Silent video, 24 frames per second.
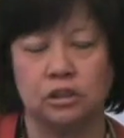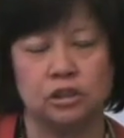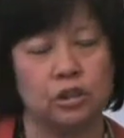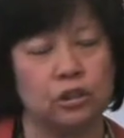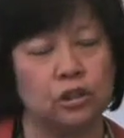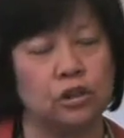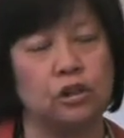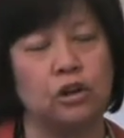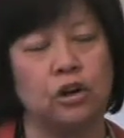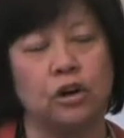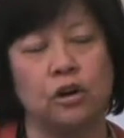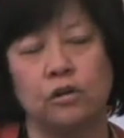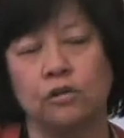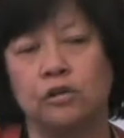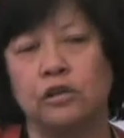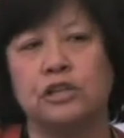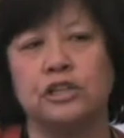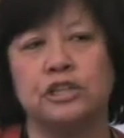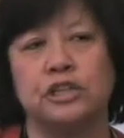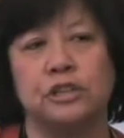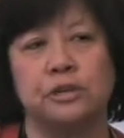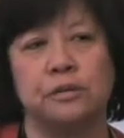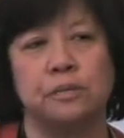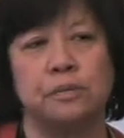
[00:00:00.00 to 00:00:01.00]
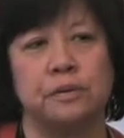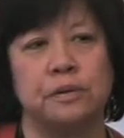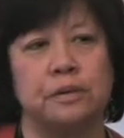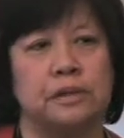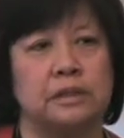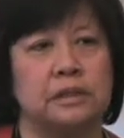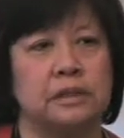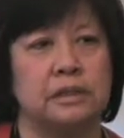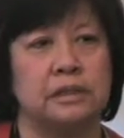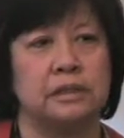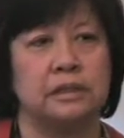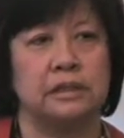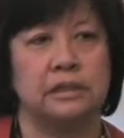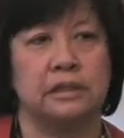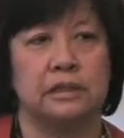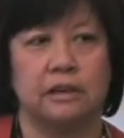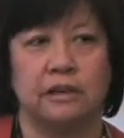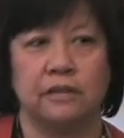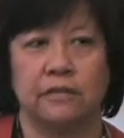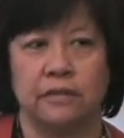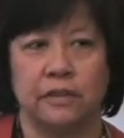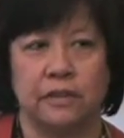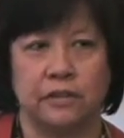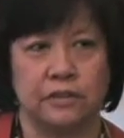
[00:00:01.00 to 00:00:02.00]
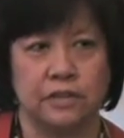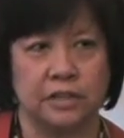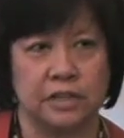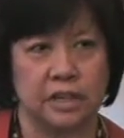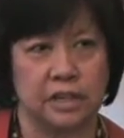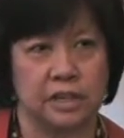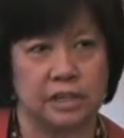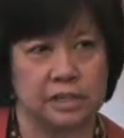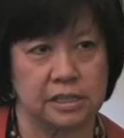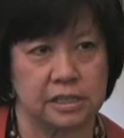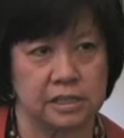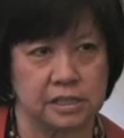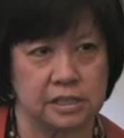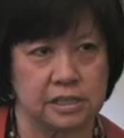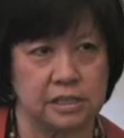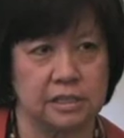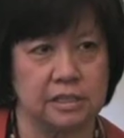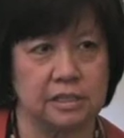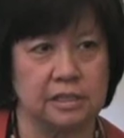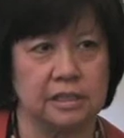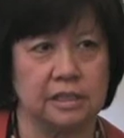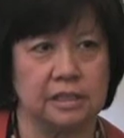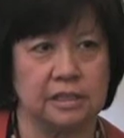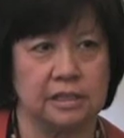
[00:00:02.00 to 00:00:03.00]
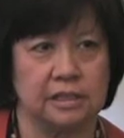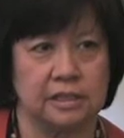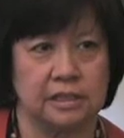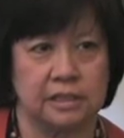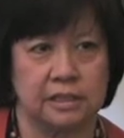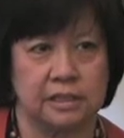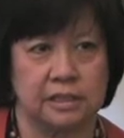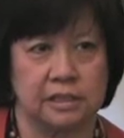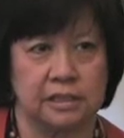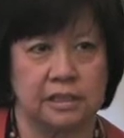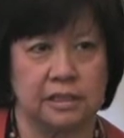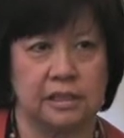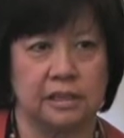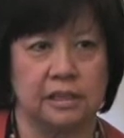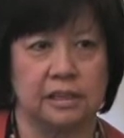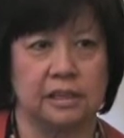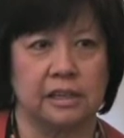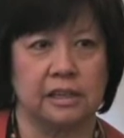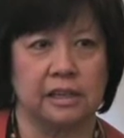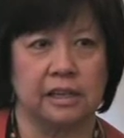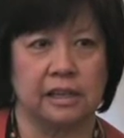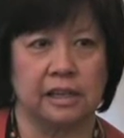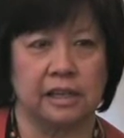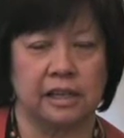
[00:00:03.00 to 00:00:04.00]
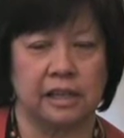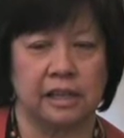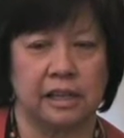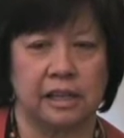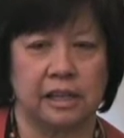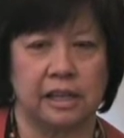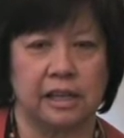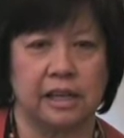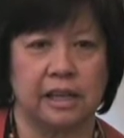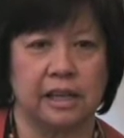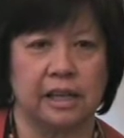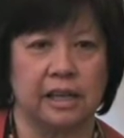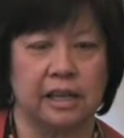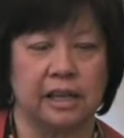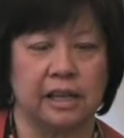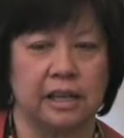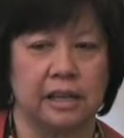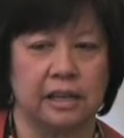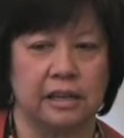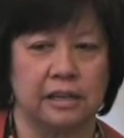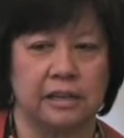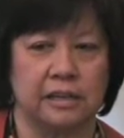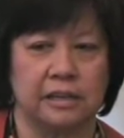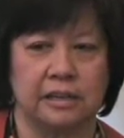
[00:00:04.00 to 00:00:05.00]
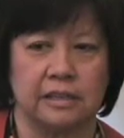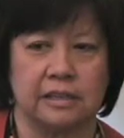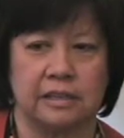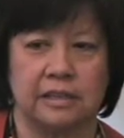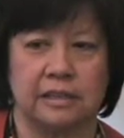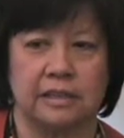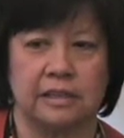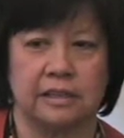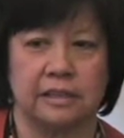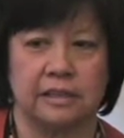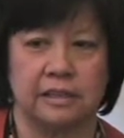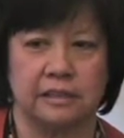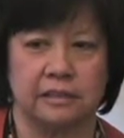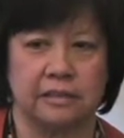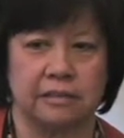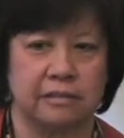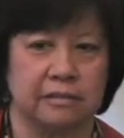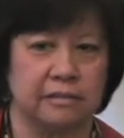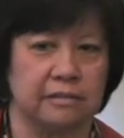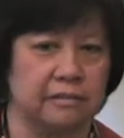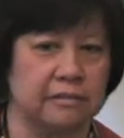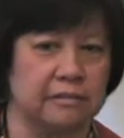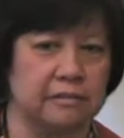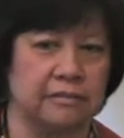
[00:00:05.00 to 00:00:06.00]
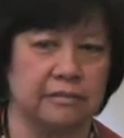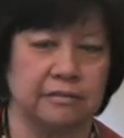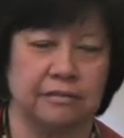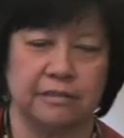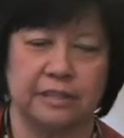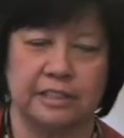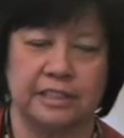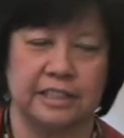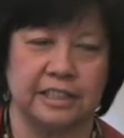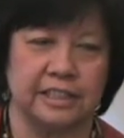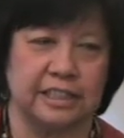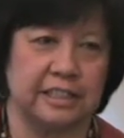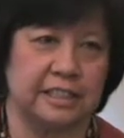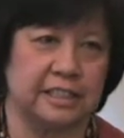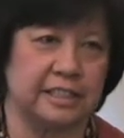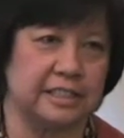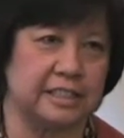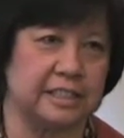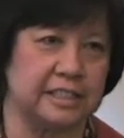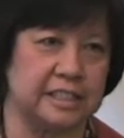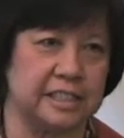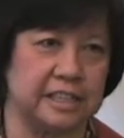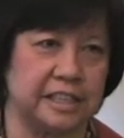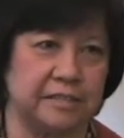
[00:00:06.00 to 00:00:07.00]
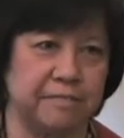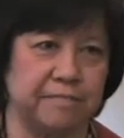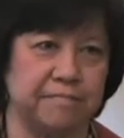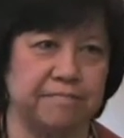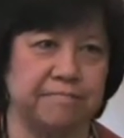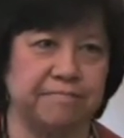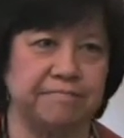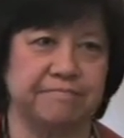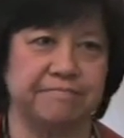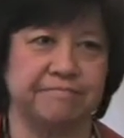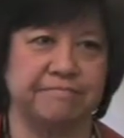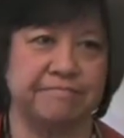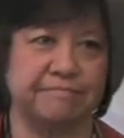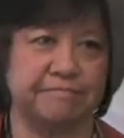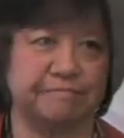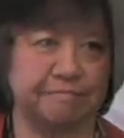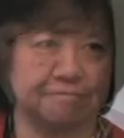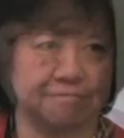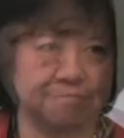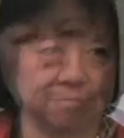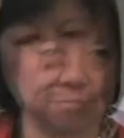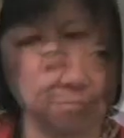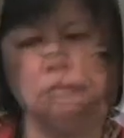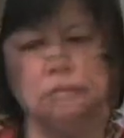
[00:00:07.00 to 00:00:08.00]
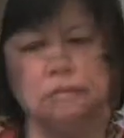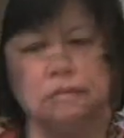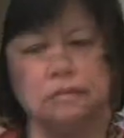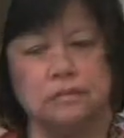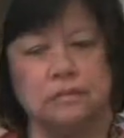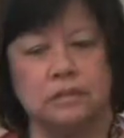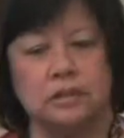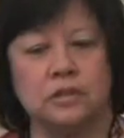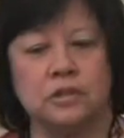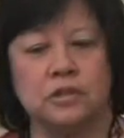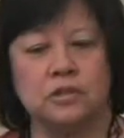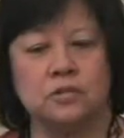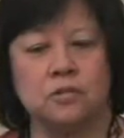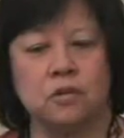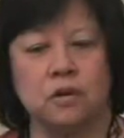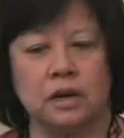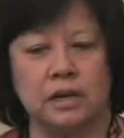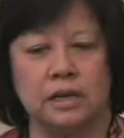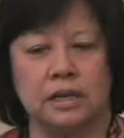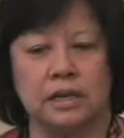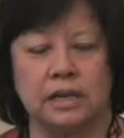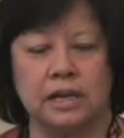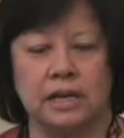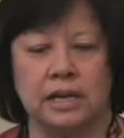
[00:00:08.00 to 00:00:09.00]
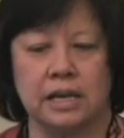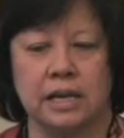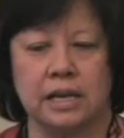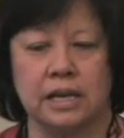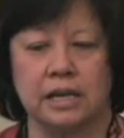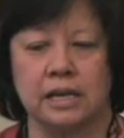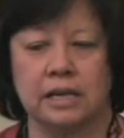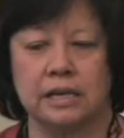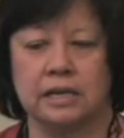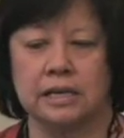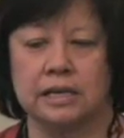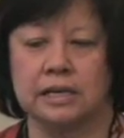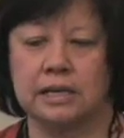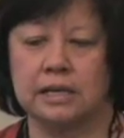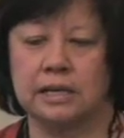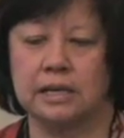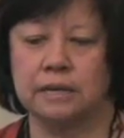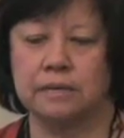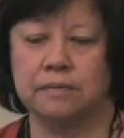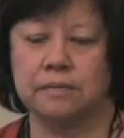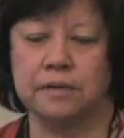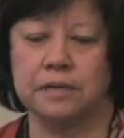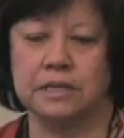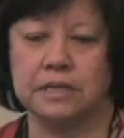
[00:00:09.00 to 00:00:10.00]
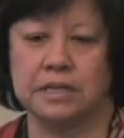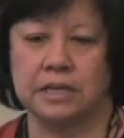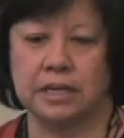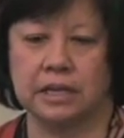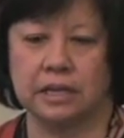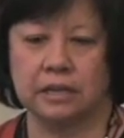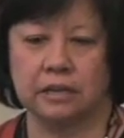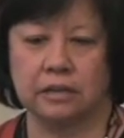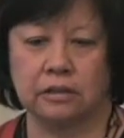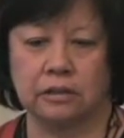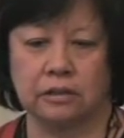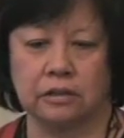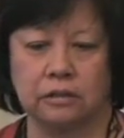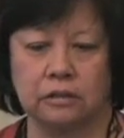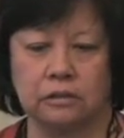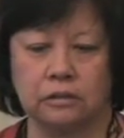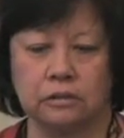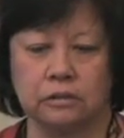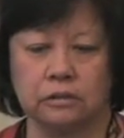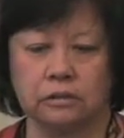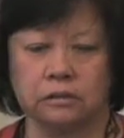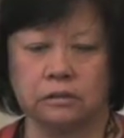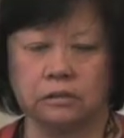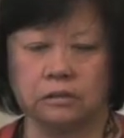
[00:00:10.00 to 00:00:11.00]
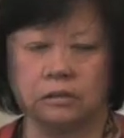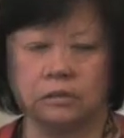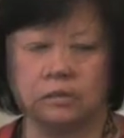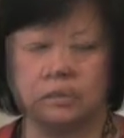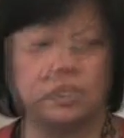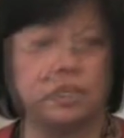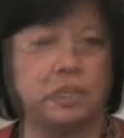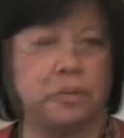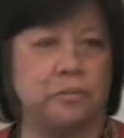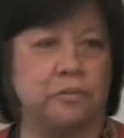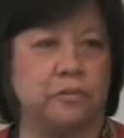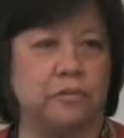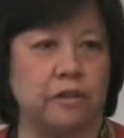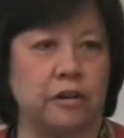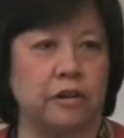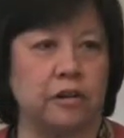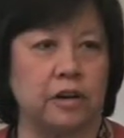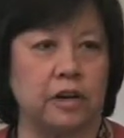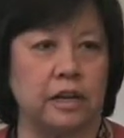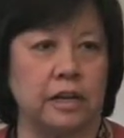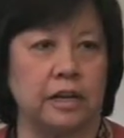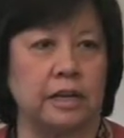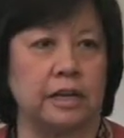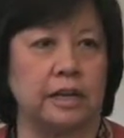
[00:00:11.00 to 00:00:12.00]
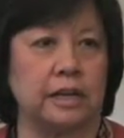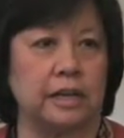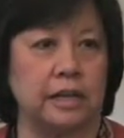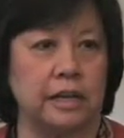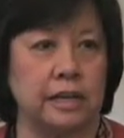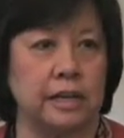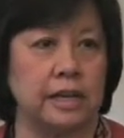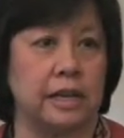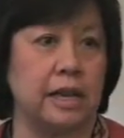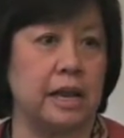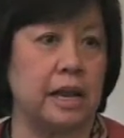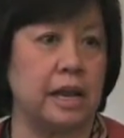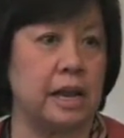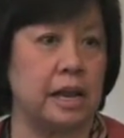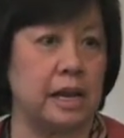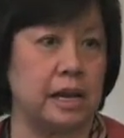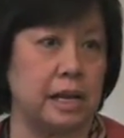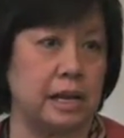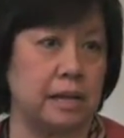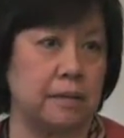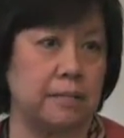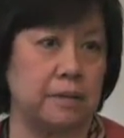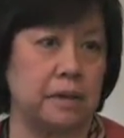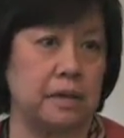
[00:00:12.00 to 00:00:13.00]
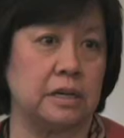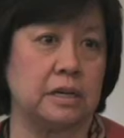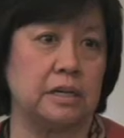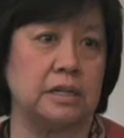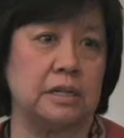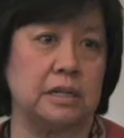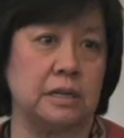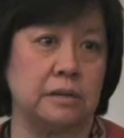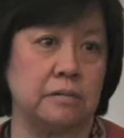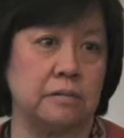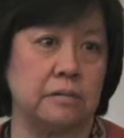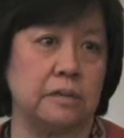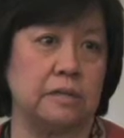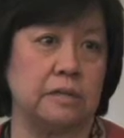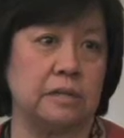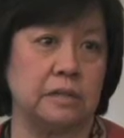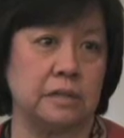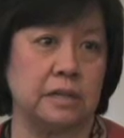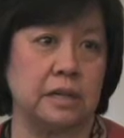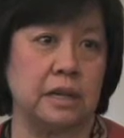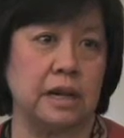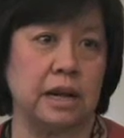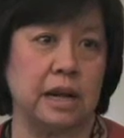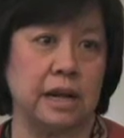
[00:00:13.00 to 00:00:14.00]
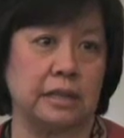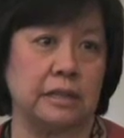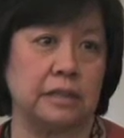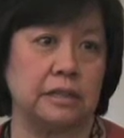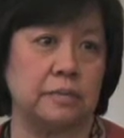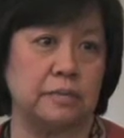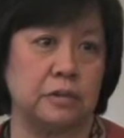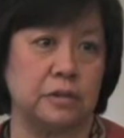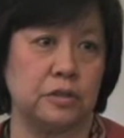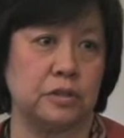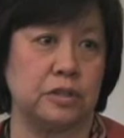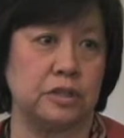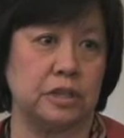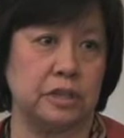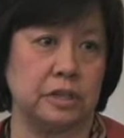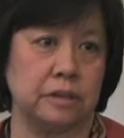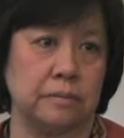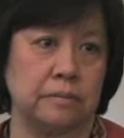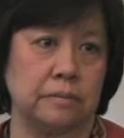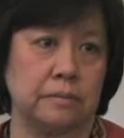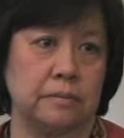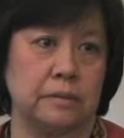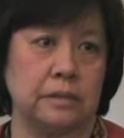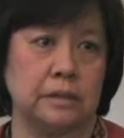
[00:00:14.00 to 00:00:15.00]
took ownership of those kids. Mm -hmm. And we did it as a team. There's one kid in particular who seemed very needy because he was at the museum